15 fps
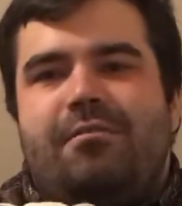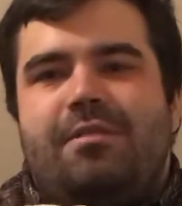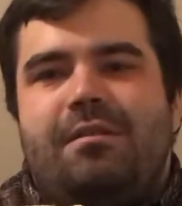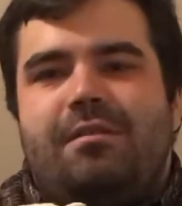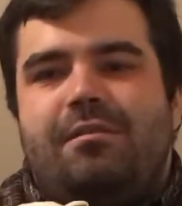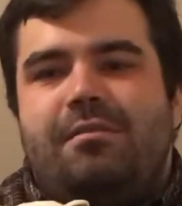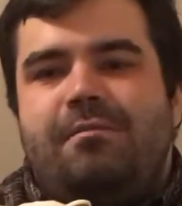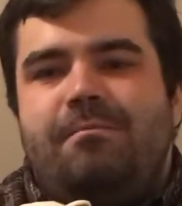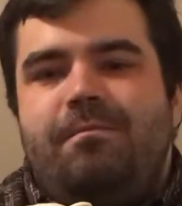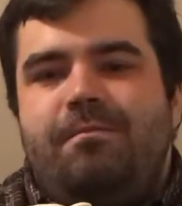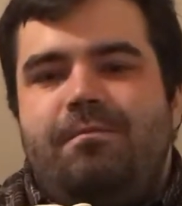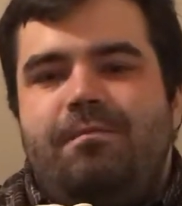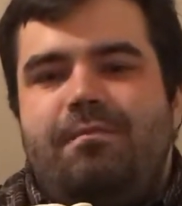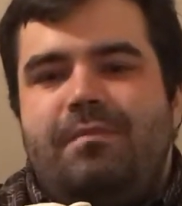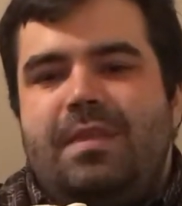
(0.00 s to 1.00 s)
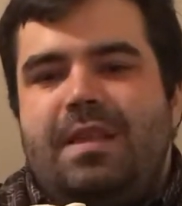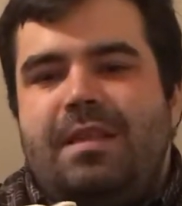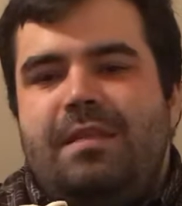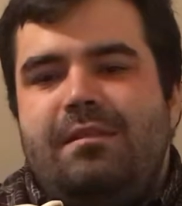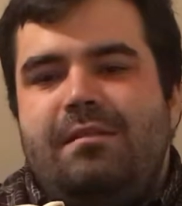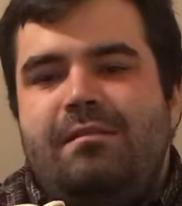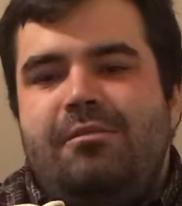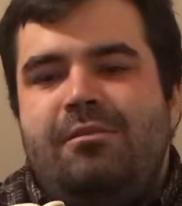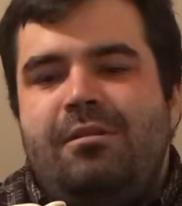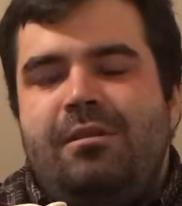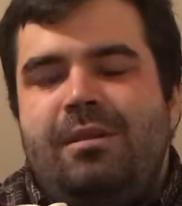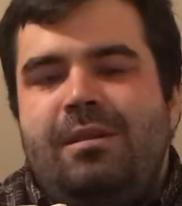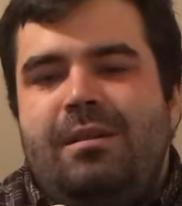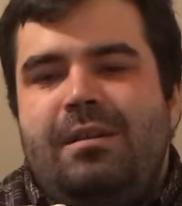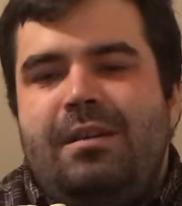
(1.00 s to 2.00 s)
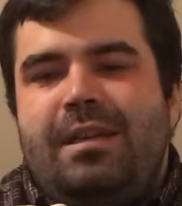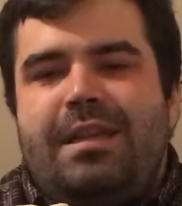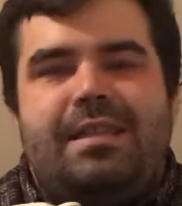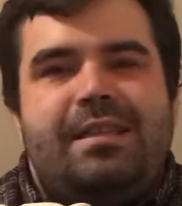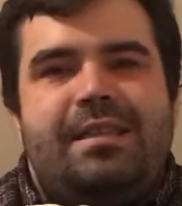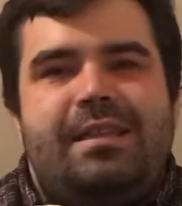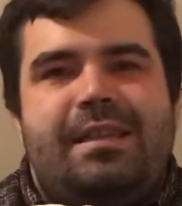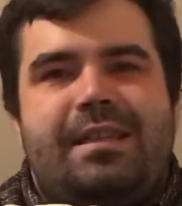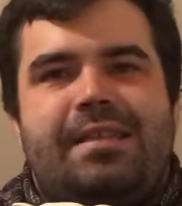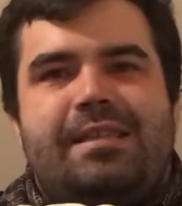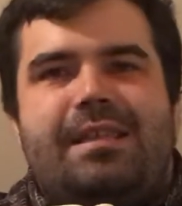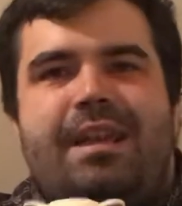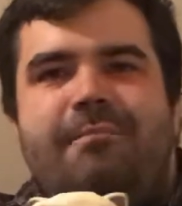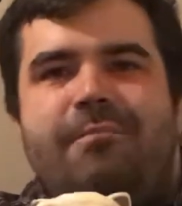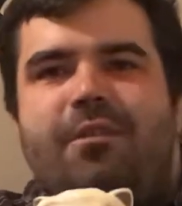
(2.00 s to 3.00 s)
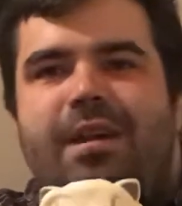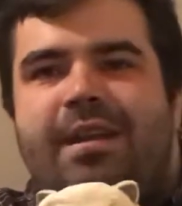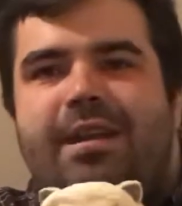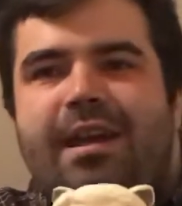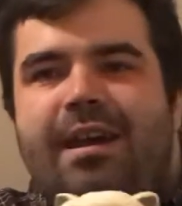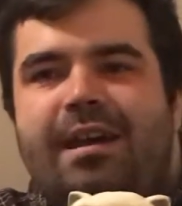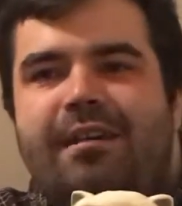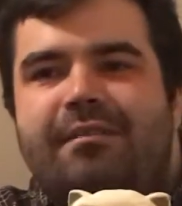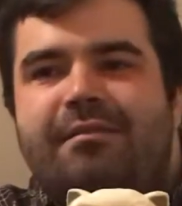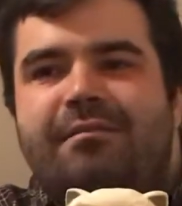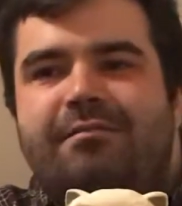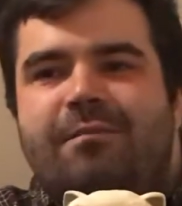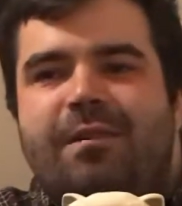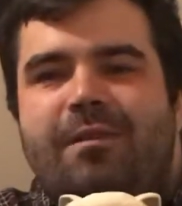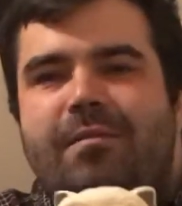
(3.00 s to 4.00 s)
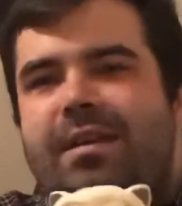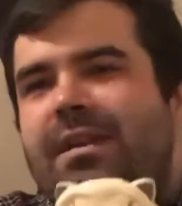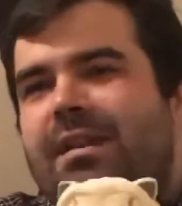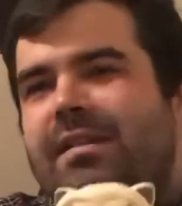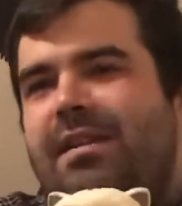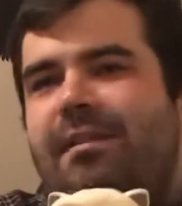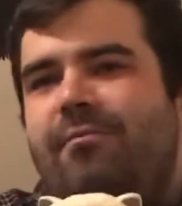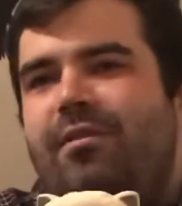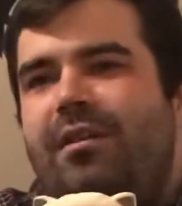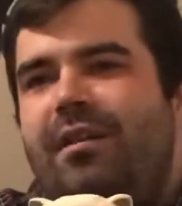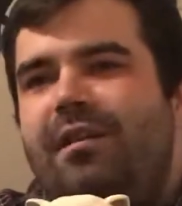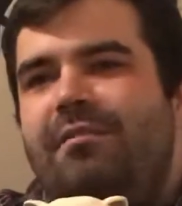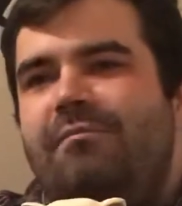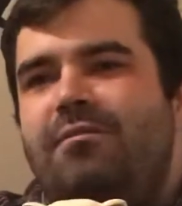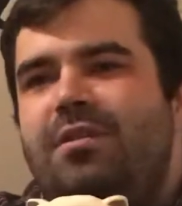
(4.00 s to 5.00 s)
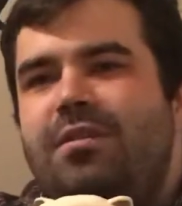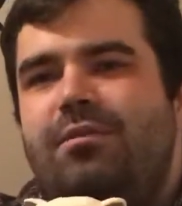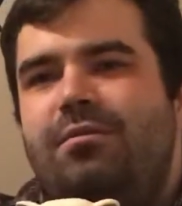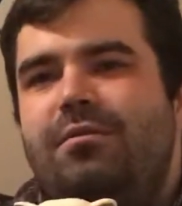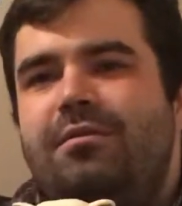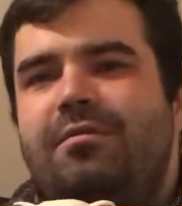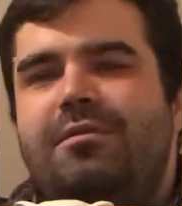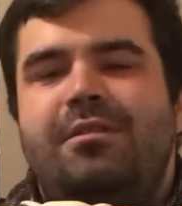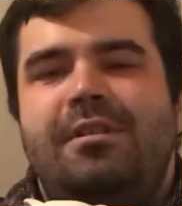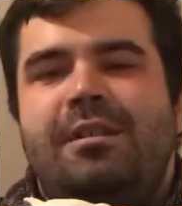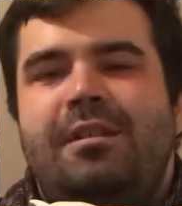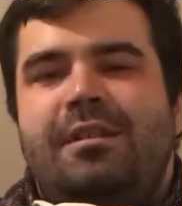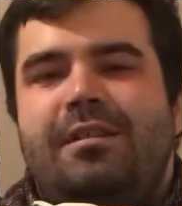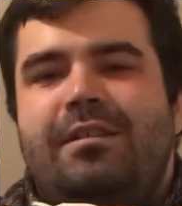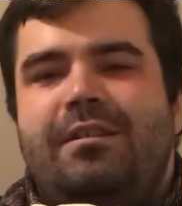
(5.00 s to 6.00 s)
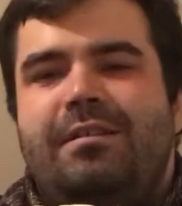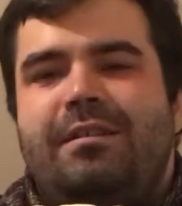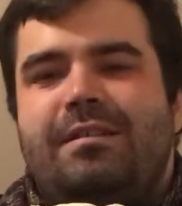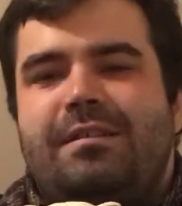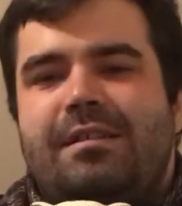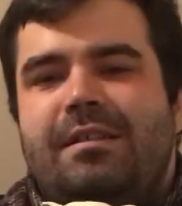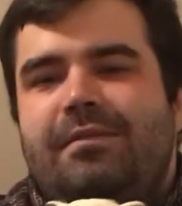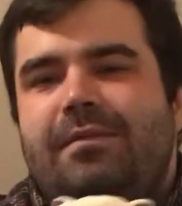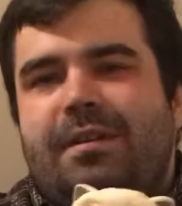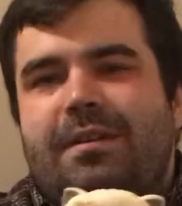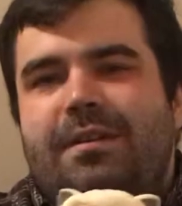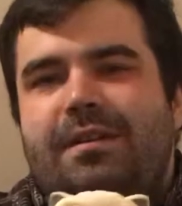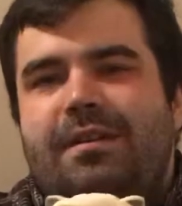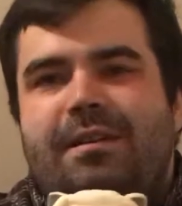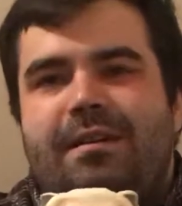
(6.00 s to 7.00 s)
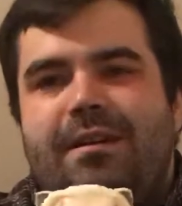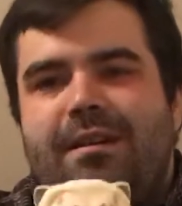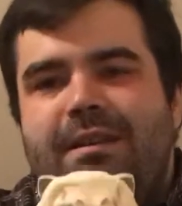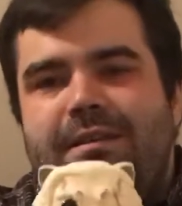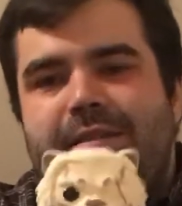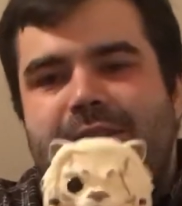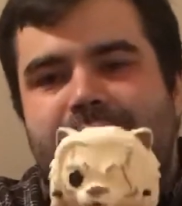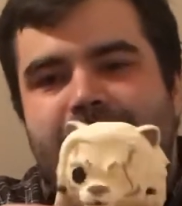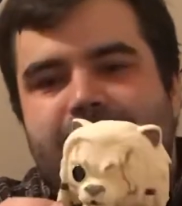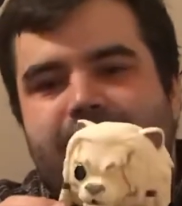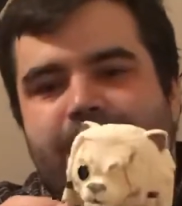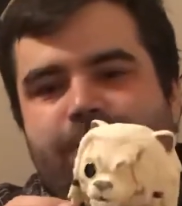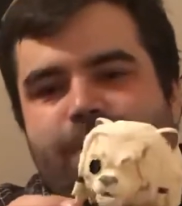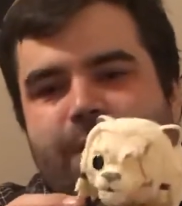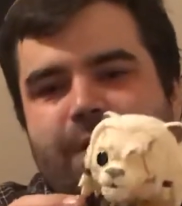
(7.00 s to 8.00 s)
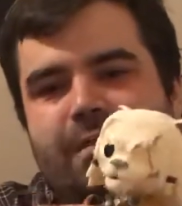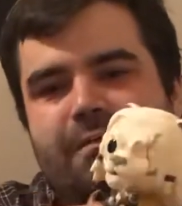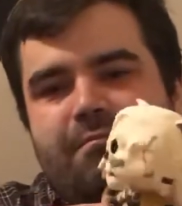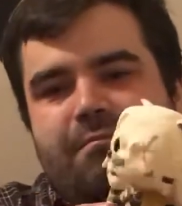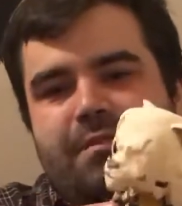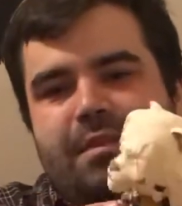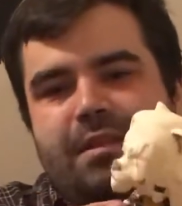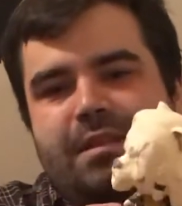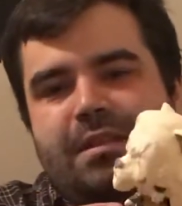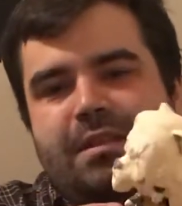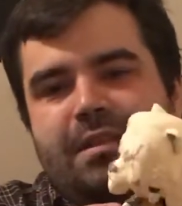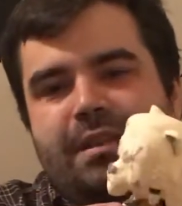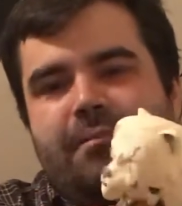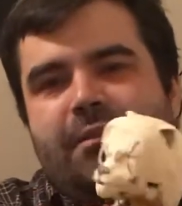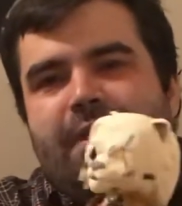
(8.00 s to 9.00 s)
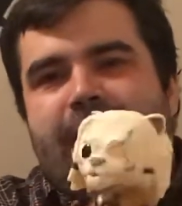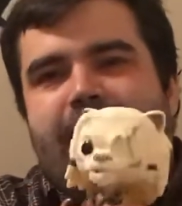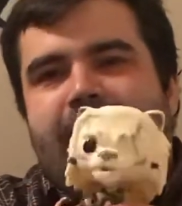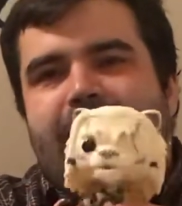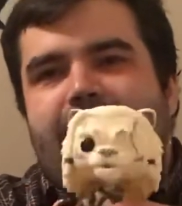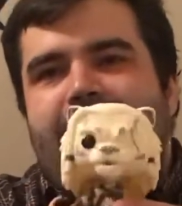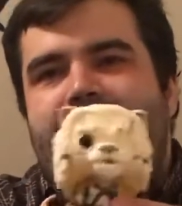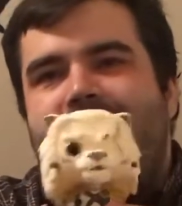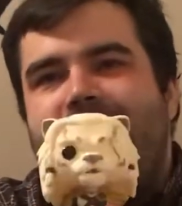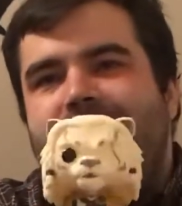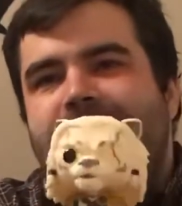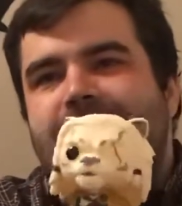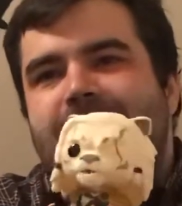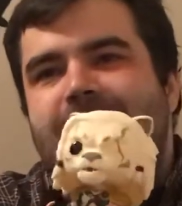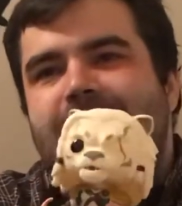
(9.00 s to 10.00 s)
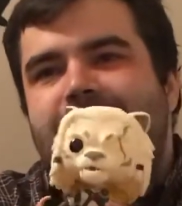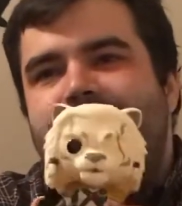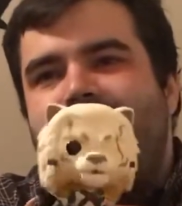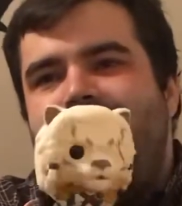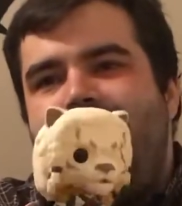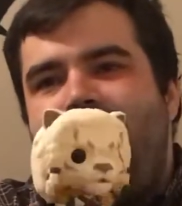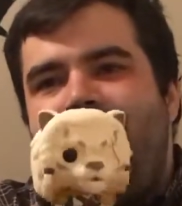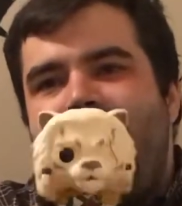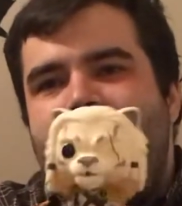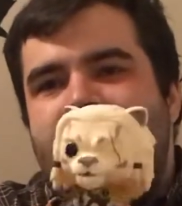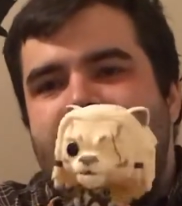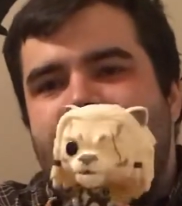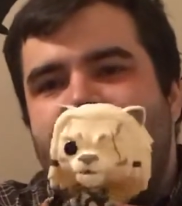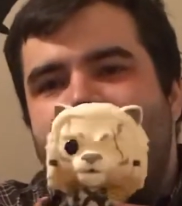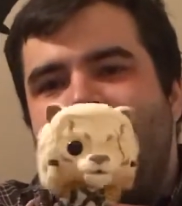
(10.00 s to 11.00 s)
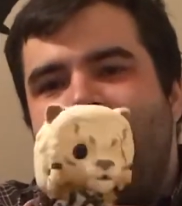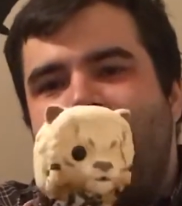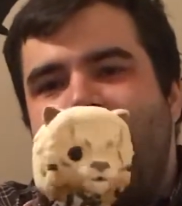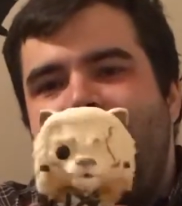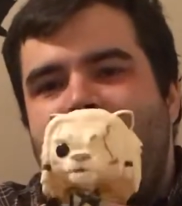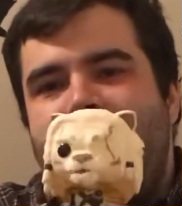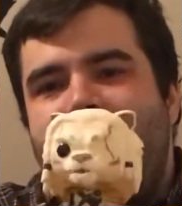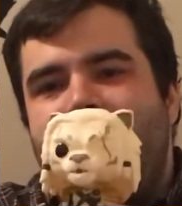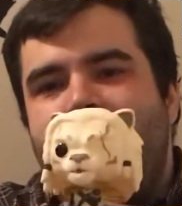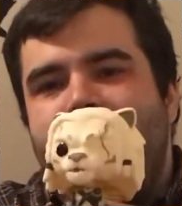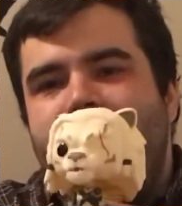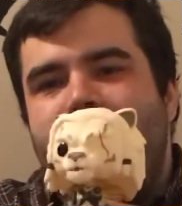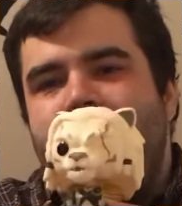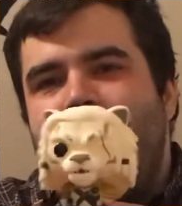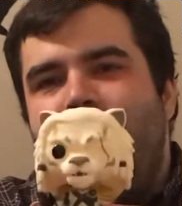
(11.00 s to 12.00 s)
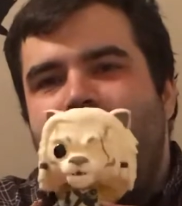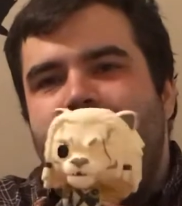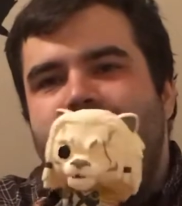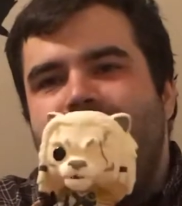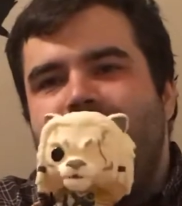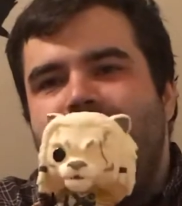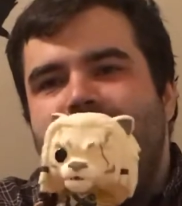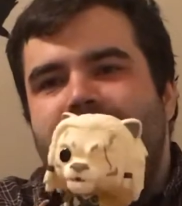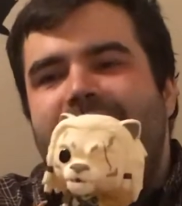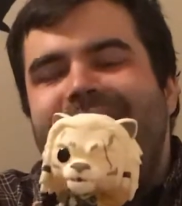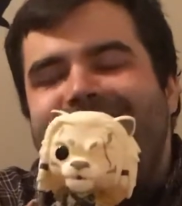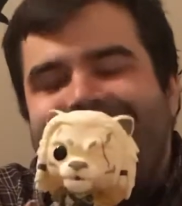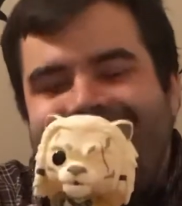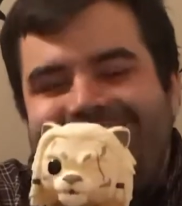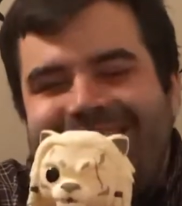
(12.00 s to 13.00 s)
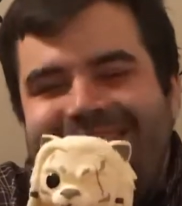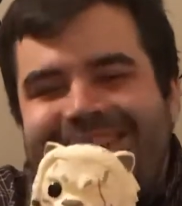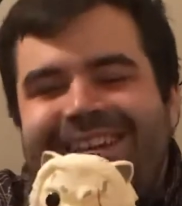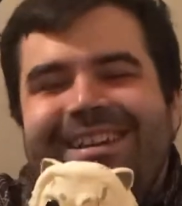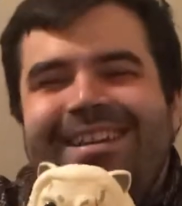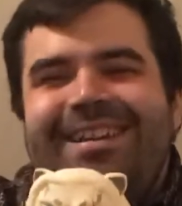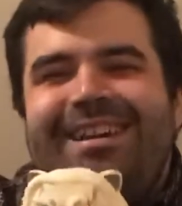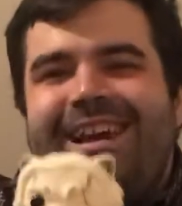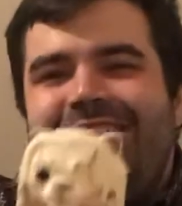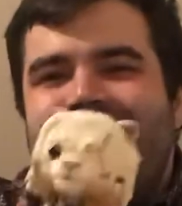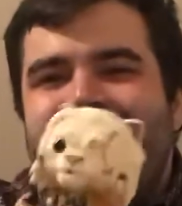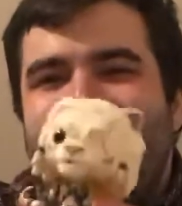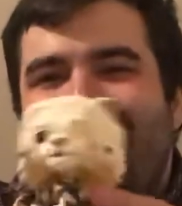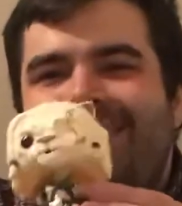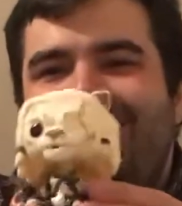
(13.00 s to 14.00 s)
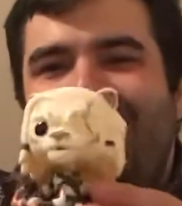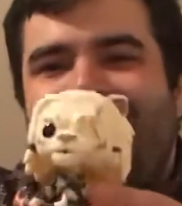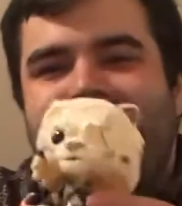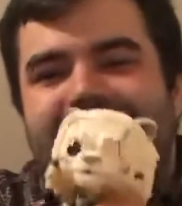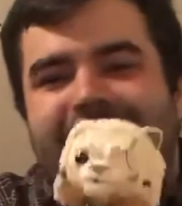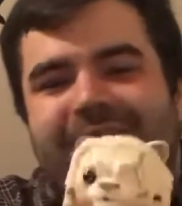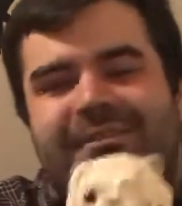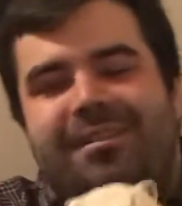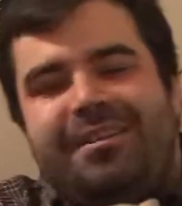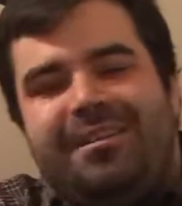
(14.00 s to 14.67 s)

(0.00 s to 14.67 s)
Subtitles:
So I guess he's like a samurai cat without being a samurai, which is cool, because instead a katana, he uses this weird double-headed axe thing, staff, Darth Maul. Hashtag, I don't know.